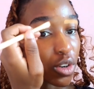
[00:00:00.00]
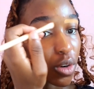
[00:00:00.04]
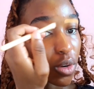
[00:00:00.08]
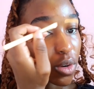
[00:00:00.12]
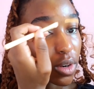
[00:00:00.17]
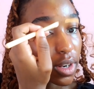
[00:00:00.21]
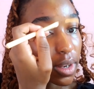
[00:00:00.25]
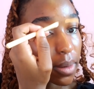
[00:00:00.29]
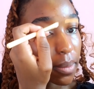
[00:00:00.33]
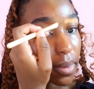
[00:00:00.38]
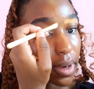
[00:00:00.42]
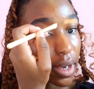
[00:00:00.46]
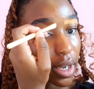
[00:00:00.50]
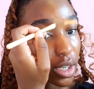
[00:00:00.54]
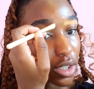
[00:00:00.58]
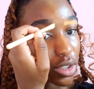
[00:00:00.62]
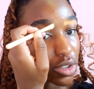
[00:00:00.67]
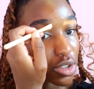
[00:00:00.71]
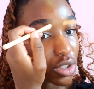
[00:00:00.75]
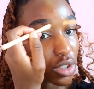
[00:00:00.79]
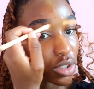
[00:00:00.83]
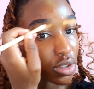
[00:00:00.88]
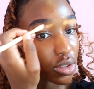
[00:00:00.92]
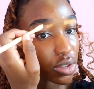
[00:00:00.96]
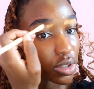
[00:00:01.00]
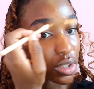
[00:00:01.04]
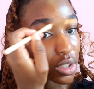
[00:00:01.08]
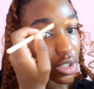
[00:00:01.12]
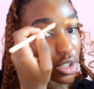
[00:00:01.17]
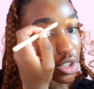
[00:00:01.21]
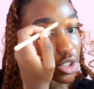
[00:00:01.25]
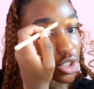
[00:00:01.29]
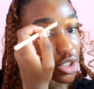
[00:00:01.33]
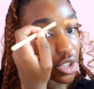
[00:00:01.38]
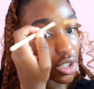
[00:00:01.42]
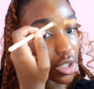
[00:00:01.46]
I'm actually
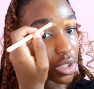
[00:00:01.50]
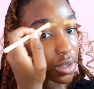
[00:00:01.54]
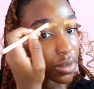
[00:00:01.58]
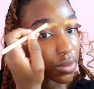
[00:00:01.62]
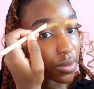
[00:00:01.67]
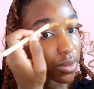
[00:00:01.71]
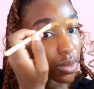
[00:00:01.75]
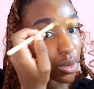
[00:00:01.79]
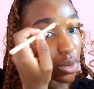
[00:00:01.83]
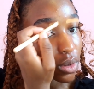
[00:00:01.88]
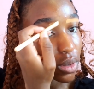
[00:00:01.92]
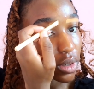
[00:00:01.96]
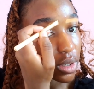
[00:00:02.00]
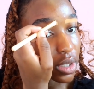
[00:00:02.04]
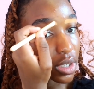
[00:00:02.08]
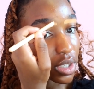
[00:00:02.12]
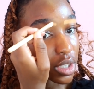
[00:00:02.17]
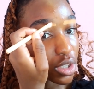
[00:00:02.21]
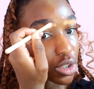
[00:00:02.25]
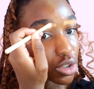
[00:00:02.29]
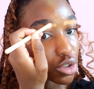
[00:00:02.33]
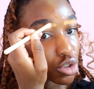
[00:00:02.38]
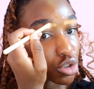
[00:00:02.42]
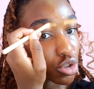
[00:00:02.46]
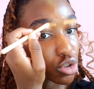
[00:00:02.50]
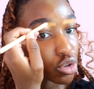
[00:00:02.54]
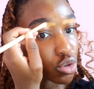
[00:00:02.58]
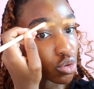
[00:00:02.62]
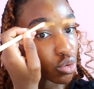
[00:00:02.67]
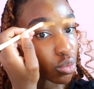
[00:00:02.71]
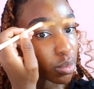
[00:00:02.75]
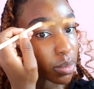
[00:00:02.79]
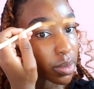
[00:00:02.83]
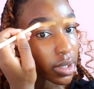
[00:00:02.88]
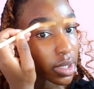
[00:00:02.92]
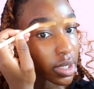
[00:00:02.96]
auditioning for is super
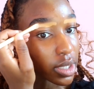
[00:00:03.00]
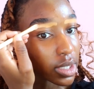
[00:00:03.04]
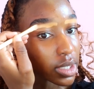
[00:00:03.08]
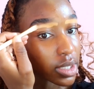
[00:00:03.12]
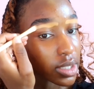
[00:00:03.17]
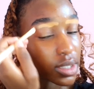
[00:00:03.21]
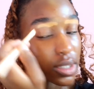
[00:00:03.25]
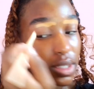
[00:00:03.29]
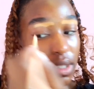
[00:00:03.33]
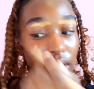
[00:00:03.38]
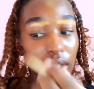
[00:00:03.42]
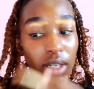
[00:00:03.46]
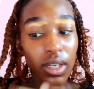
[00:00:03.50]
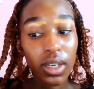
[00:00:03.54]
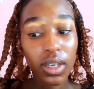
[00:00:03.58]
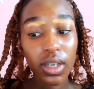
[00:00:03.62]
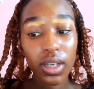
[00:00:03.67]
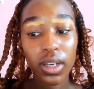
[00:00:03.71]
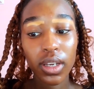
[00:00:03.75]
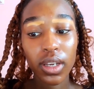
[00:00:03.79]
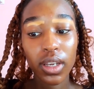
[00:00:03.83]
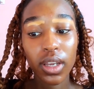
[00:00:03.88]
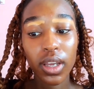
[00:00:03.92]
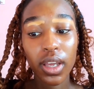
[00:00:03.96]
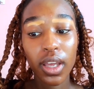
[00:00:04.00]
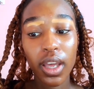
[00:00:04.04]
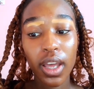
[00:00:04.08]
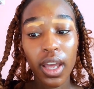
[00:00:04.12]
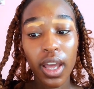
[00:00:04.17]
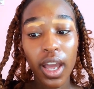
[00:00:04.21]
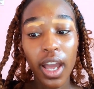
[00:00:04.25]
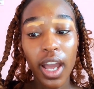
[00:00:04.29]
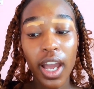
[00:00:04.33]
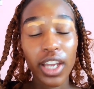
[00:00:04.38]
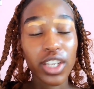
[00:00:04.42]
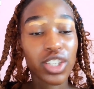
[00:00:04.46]
easy.
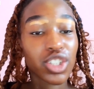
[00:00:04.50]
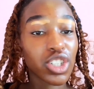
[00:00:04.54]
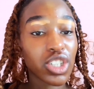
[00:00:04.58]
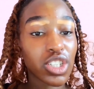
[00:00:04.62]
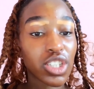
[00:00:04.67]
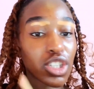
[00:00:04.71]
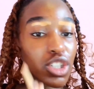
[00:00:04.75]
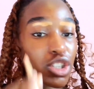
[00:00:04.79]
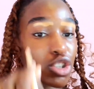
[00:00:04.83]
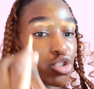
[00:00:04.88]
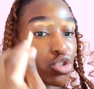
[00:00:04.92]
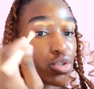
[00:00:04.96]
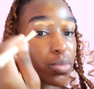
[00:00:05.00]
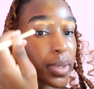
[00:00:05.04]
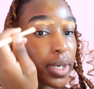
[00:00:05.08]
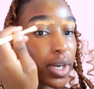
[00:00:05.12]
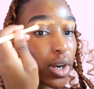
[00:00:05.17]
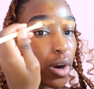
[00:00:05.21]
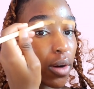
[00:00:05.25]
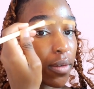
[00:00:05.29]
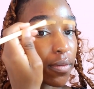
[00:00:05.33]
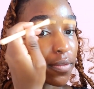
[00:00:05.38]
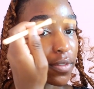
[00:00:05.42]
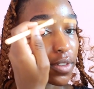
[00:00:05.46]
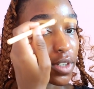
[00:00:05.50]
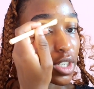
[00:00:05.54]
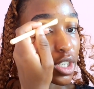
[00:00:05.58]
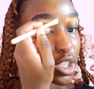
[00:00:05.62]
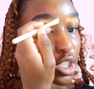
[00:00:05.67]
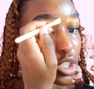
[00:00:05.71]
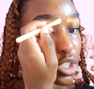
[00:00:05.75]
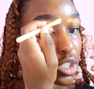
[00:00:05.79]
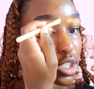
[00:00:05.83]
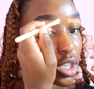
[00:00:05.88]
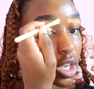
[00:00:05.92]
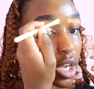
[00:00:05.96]
I just need to be confident,
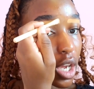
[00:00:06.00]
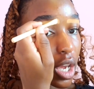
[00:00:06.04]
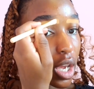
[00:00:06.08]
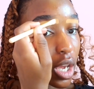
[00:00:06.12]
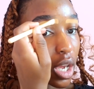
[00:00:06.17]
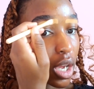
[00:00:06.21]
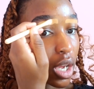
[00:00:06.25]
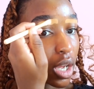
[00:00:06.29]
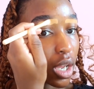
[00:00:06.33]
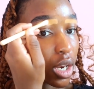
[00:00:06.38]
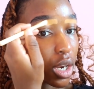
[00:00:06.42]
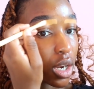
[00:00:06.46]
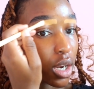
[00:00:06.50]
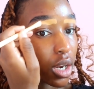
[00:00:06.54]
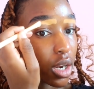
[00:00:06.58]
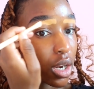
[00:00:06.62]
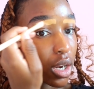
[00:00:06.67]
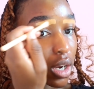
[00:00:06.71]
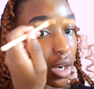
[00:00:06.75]
and